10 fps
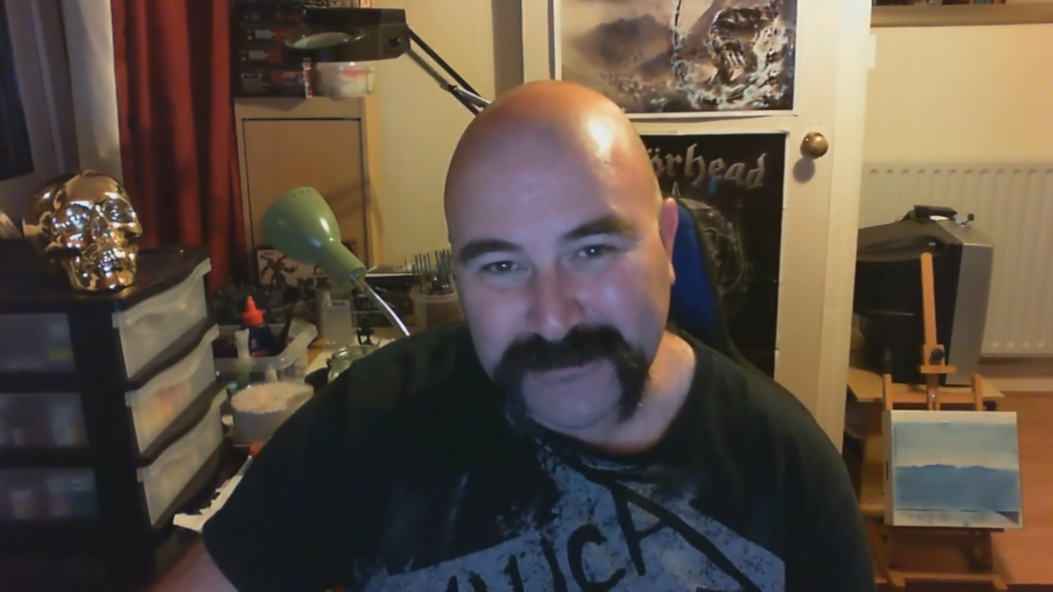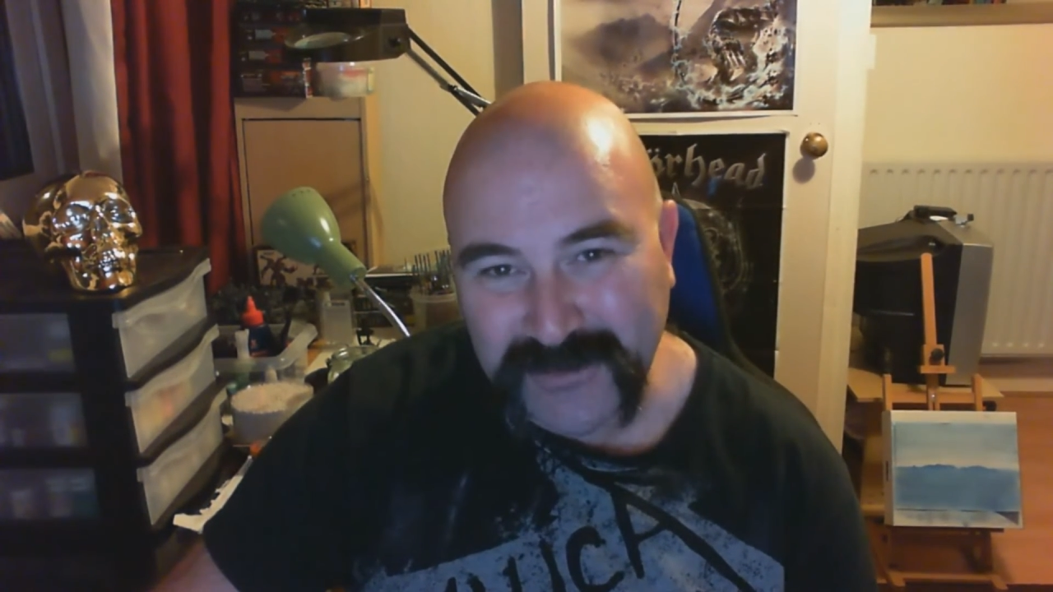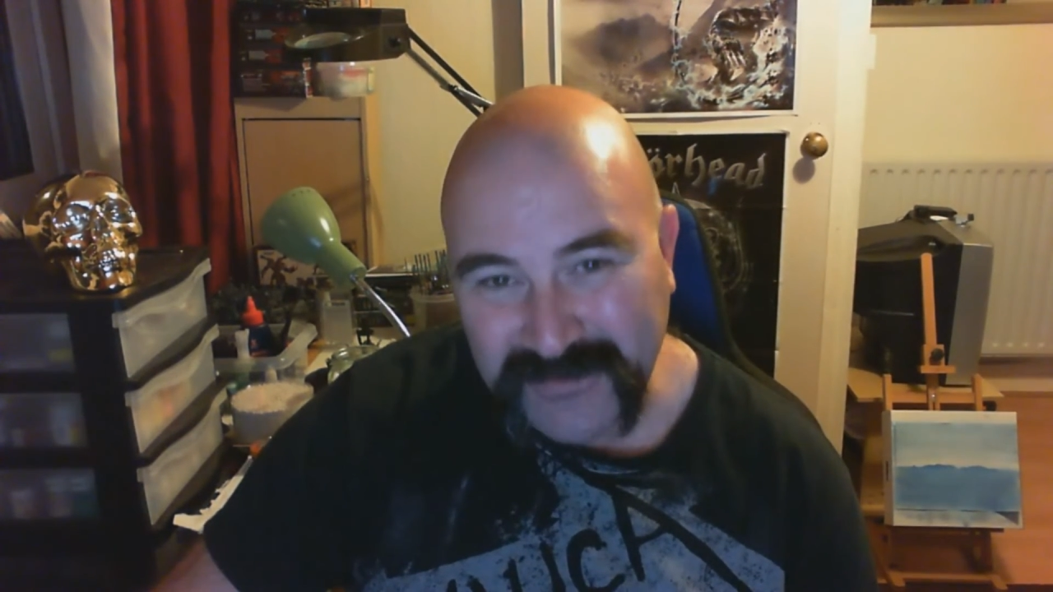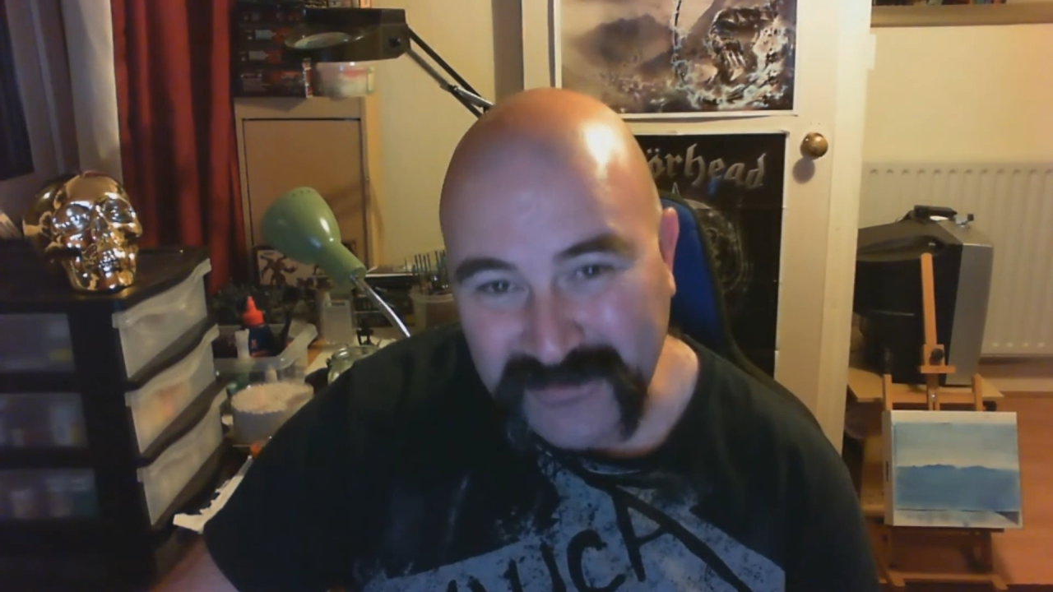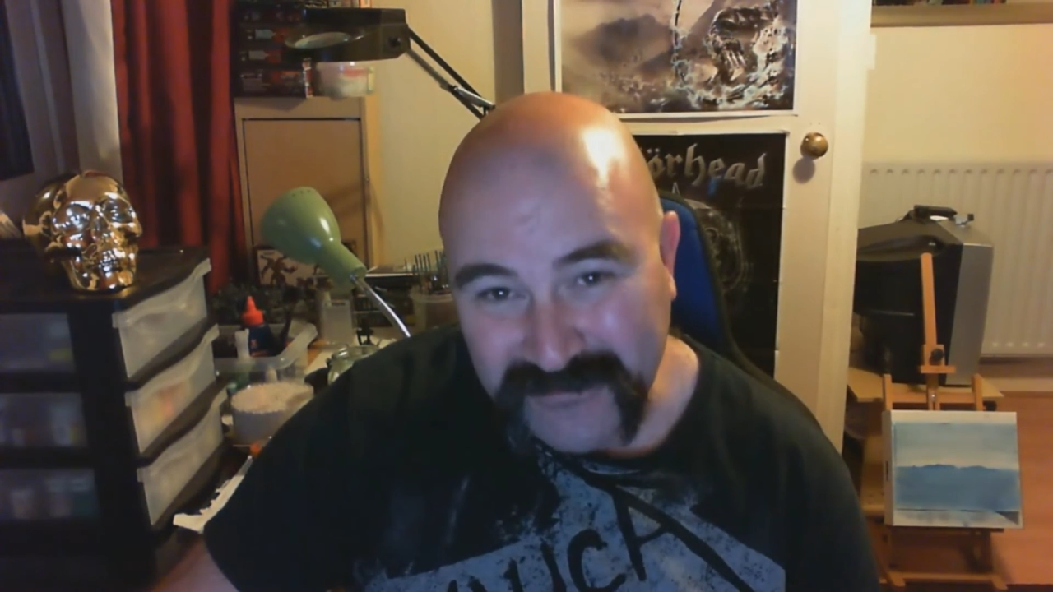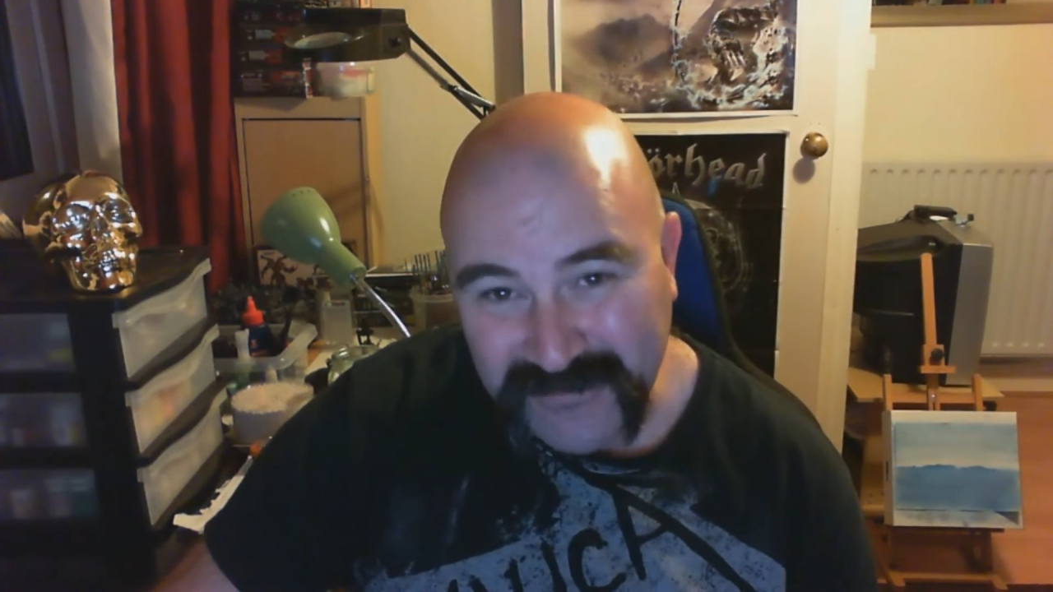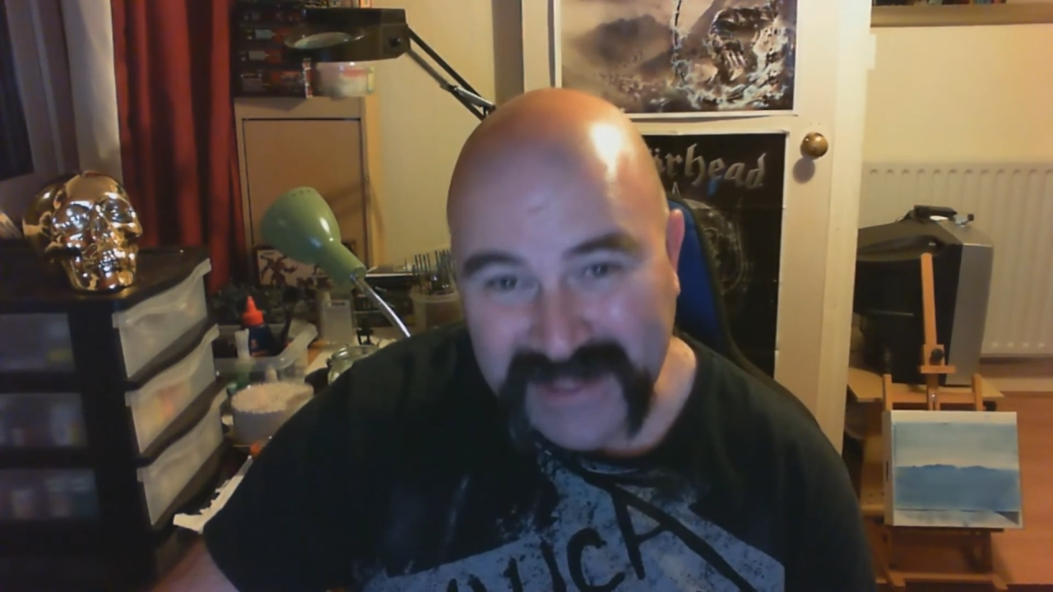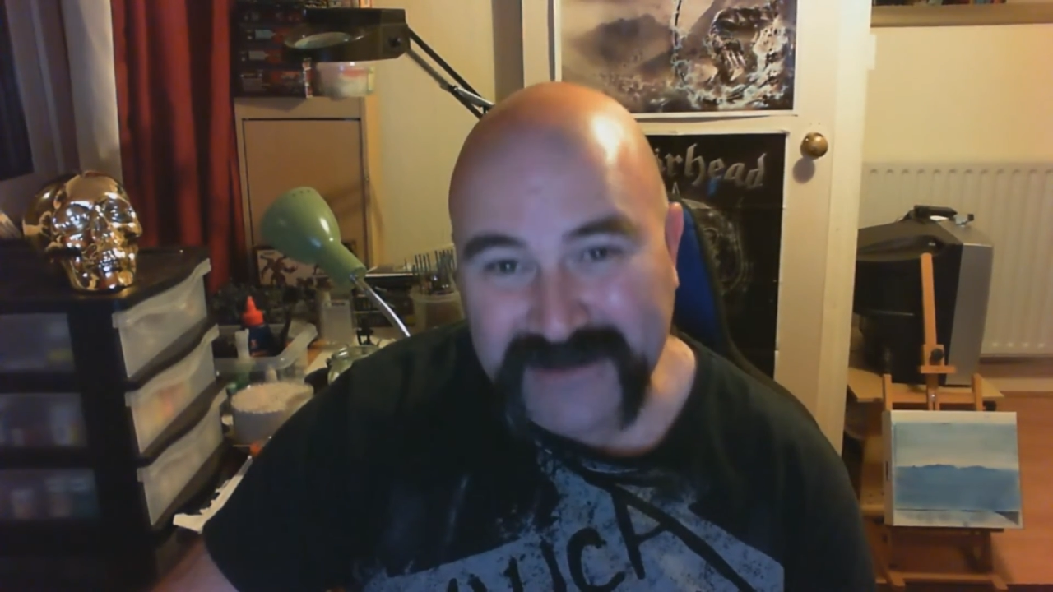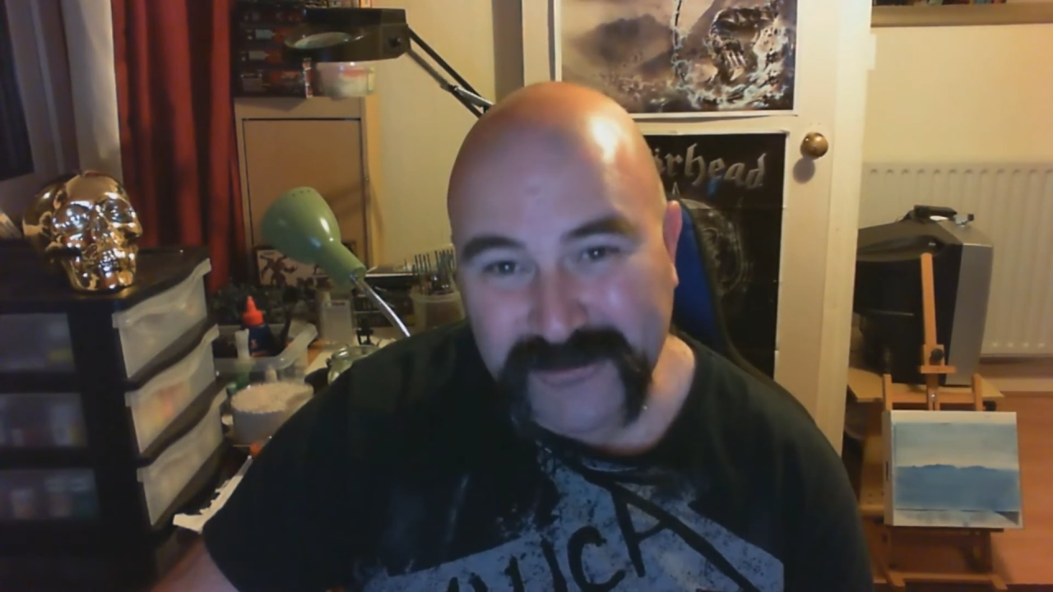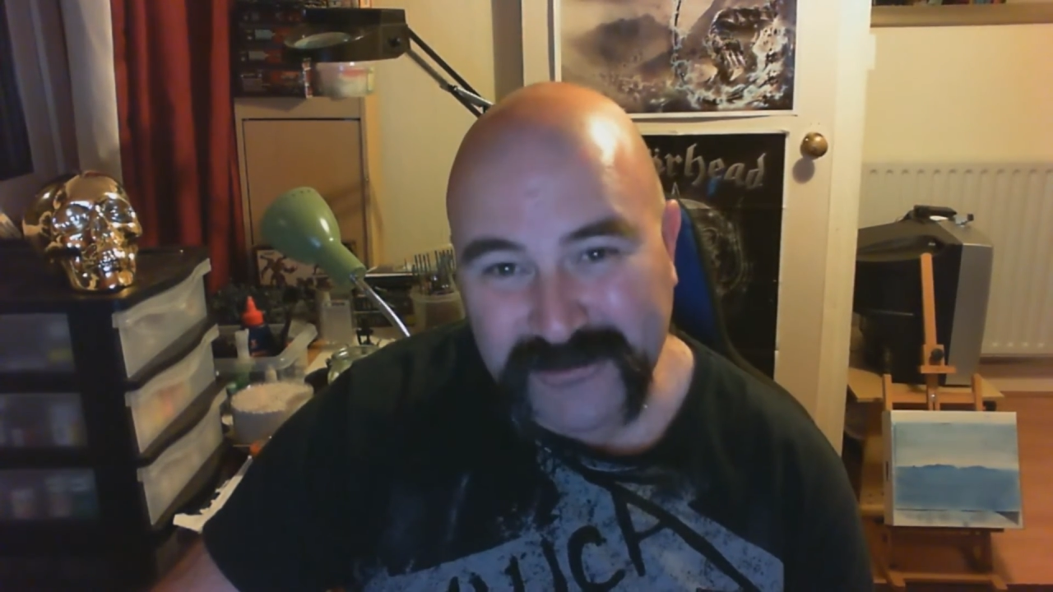with the very